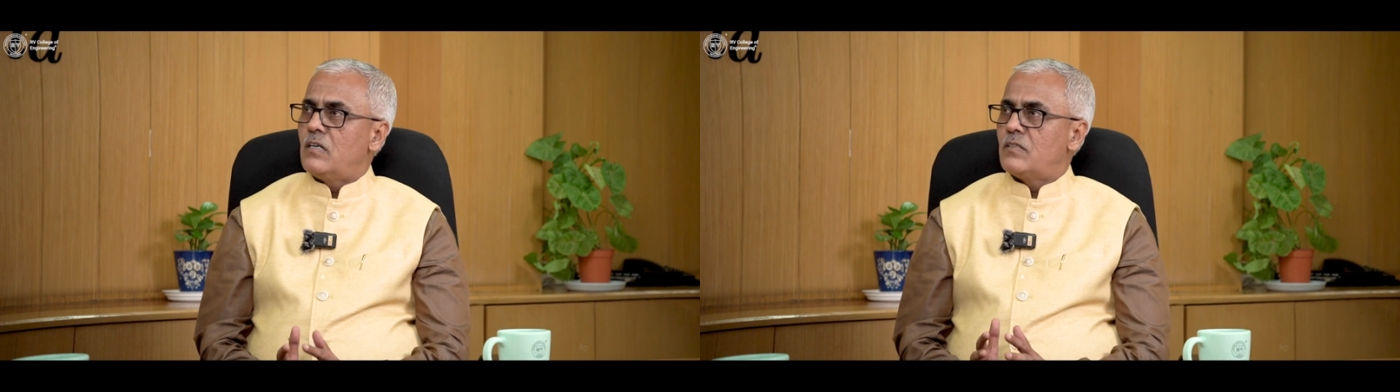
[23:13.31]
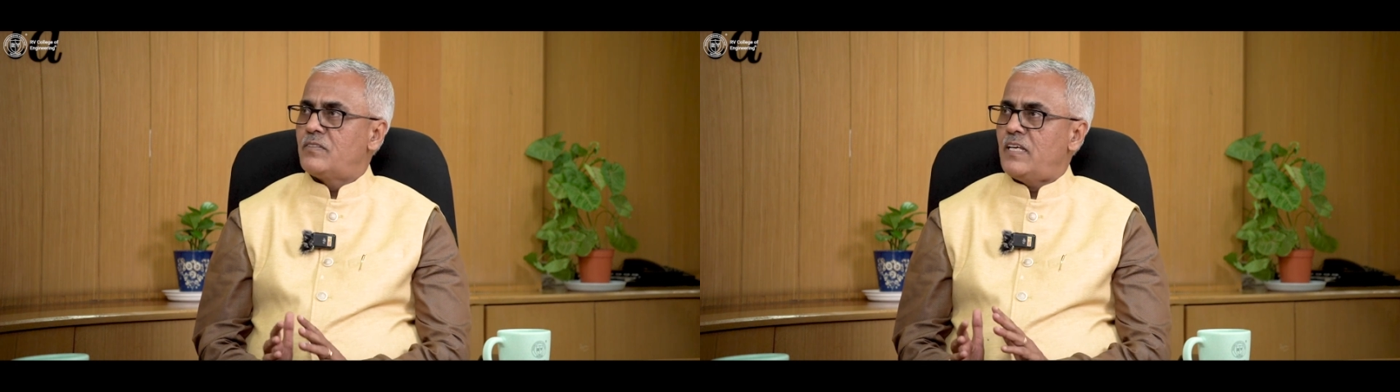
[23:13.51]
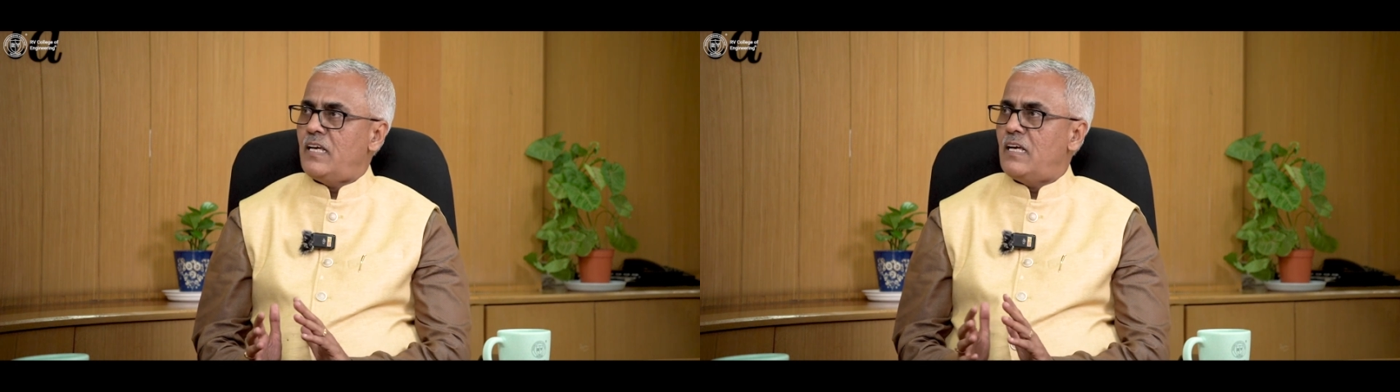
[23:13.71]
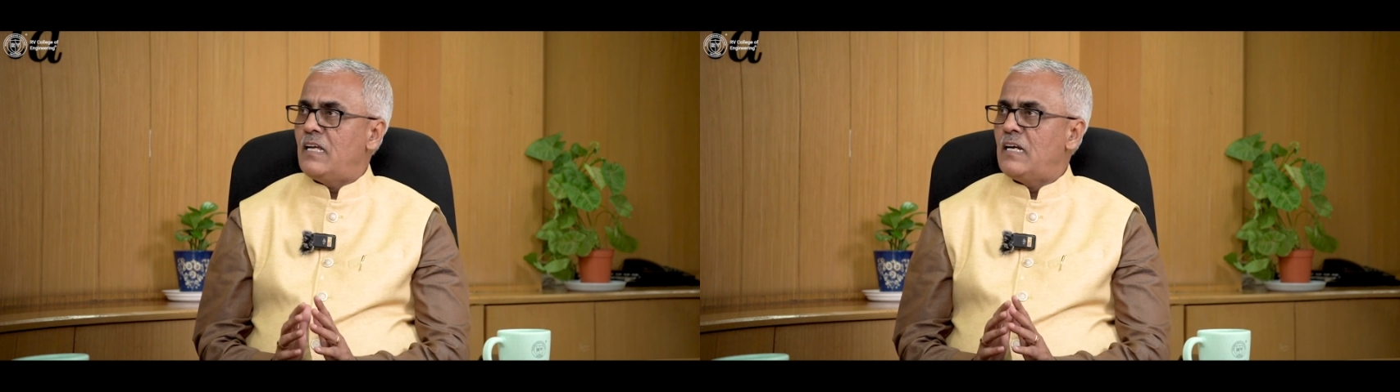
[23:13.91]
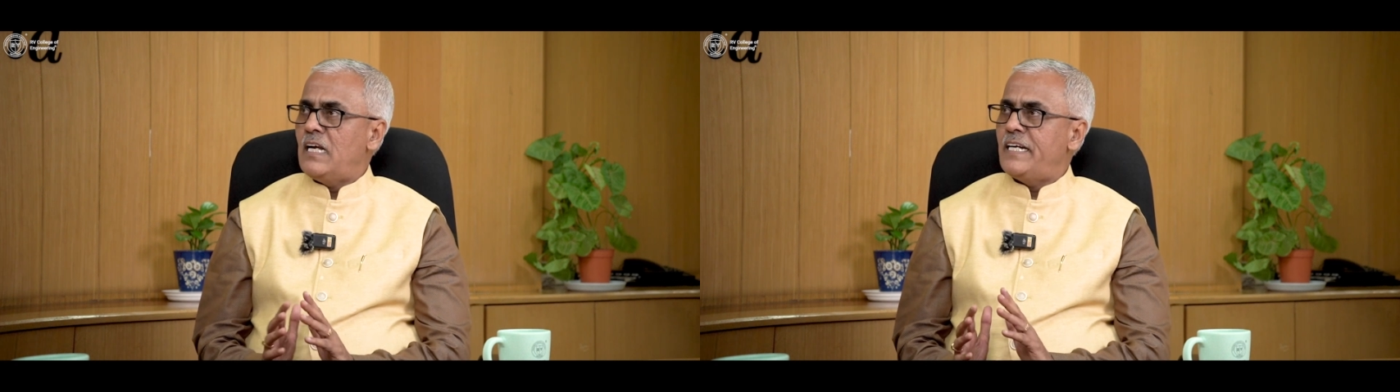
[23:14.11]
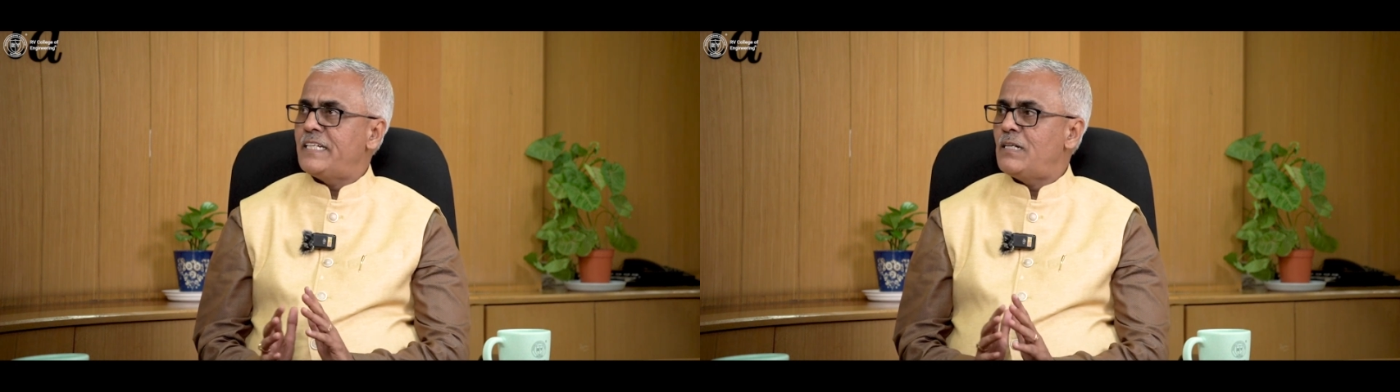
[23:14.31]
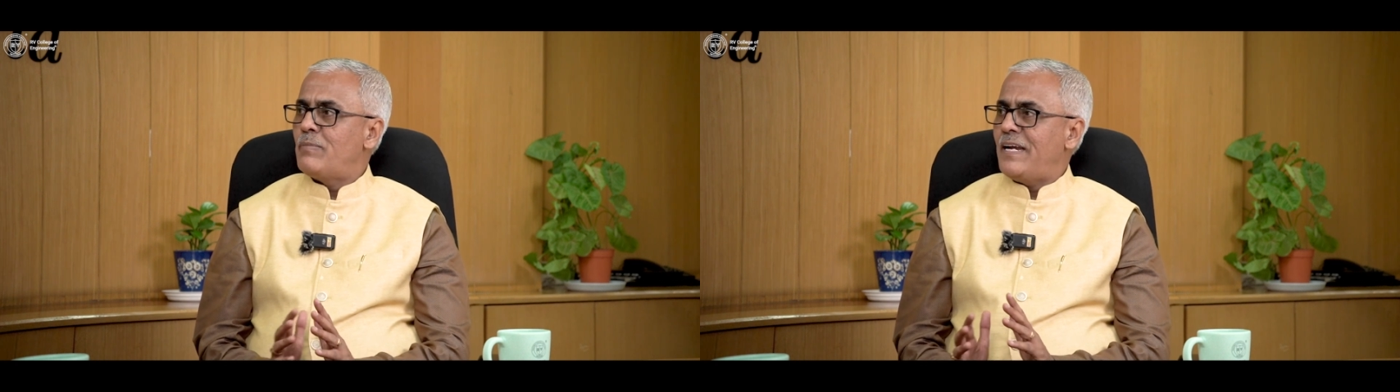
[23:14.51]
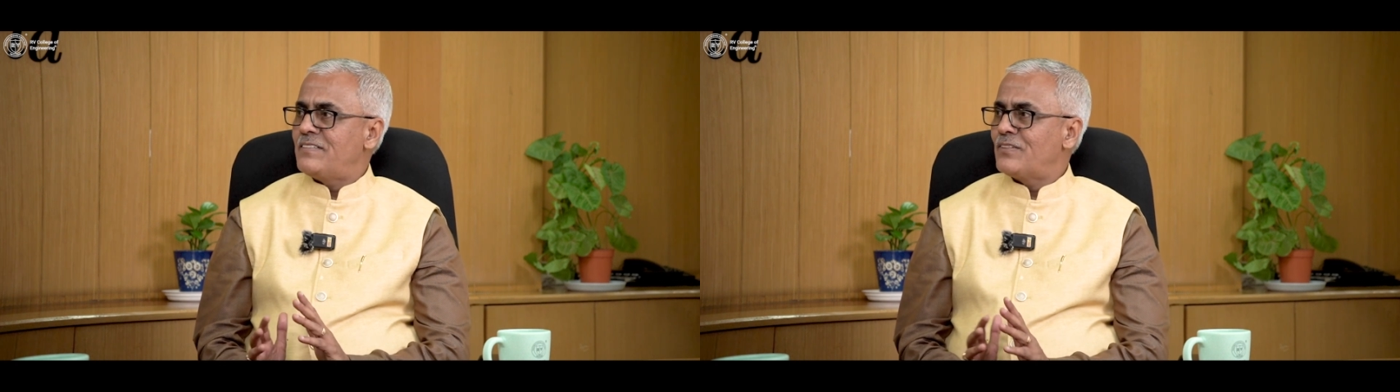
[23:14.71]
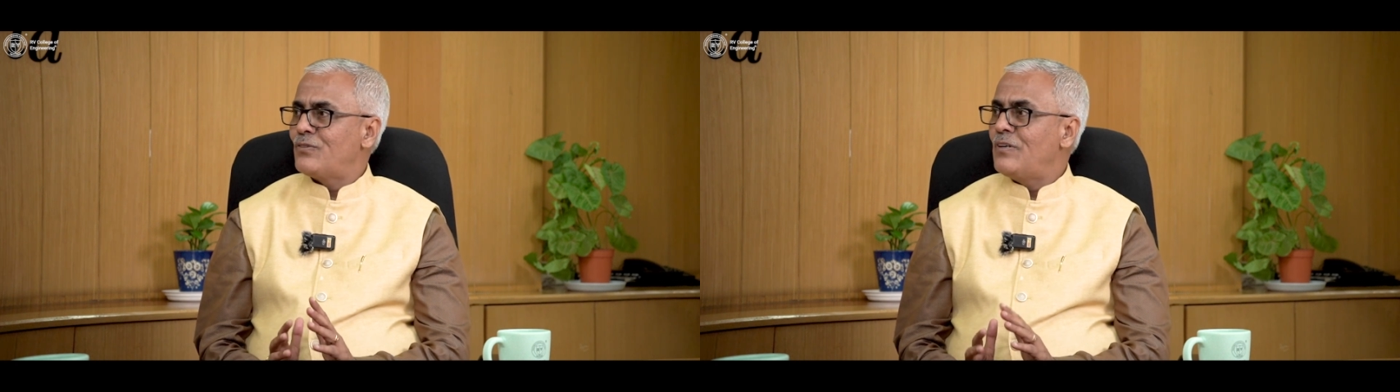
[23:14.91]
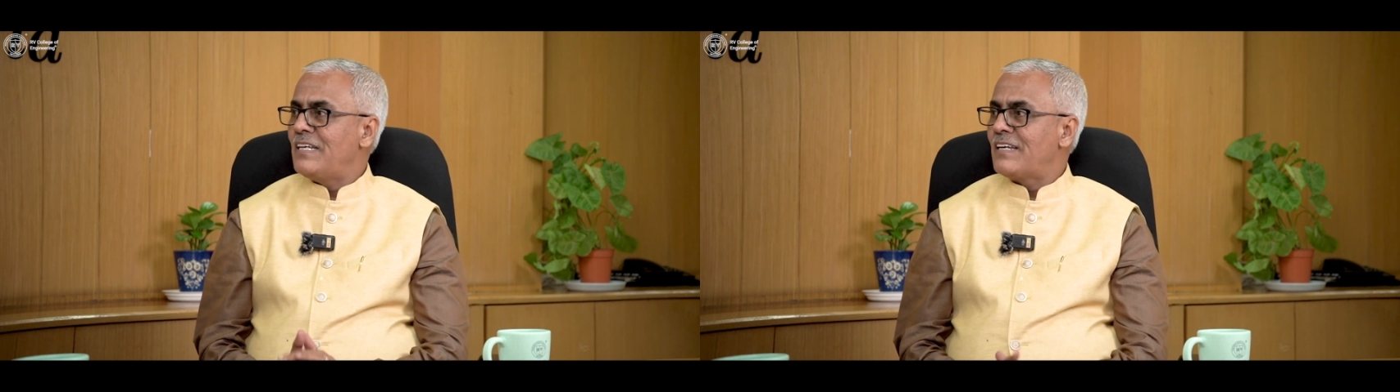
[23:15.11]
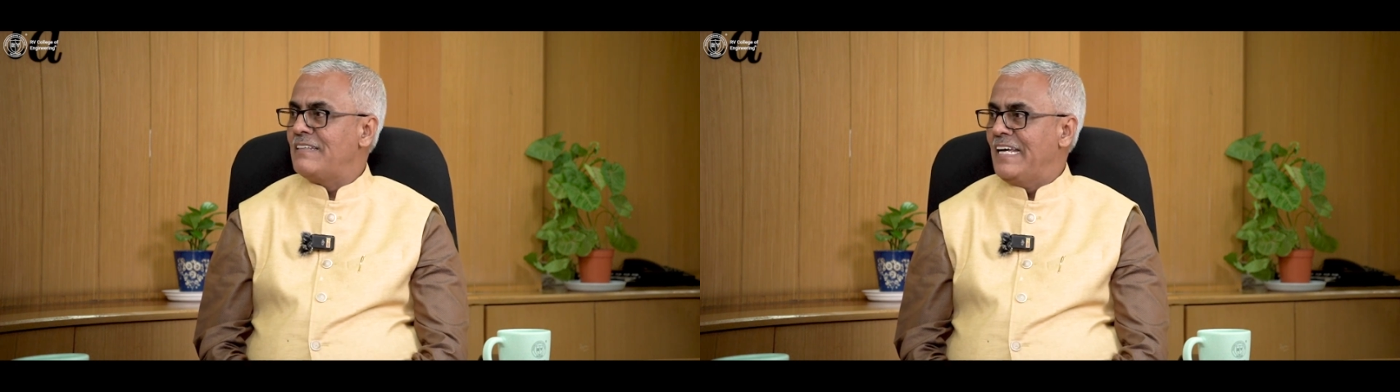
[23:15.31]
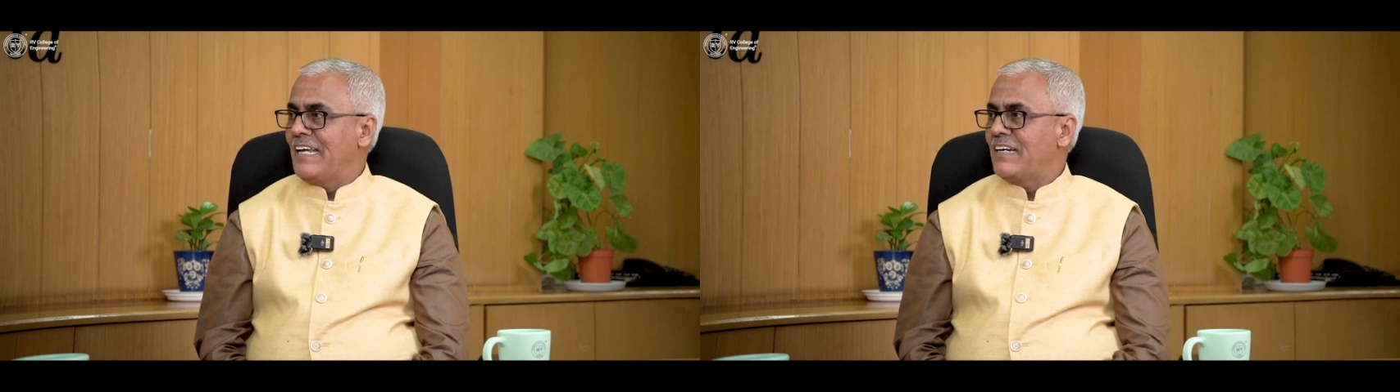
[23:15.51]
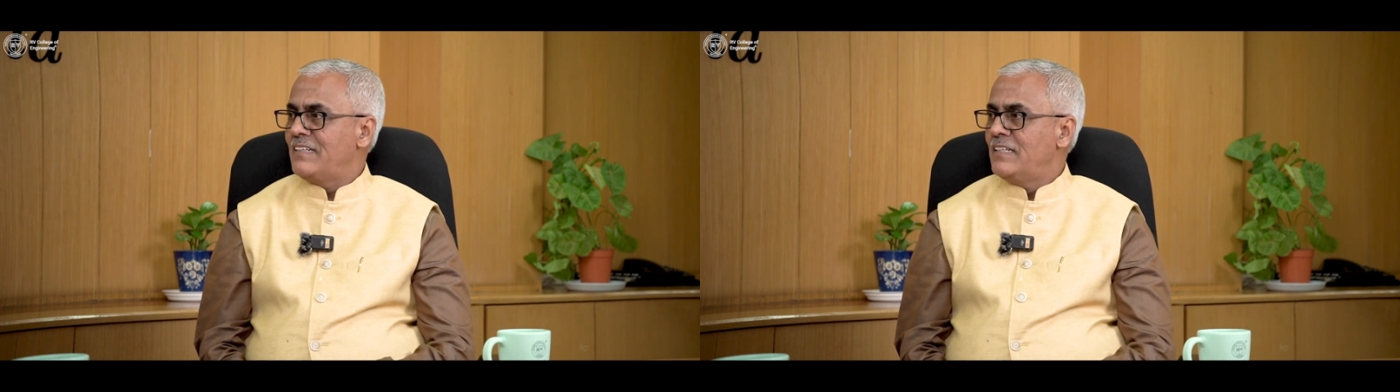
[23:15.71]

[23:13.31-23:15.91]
say, related branches only are there?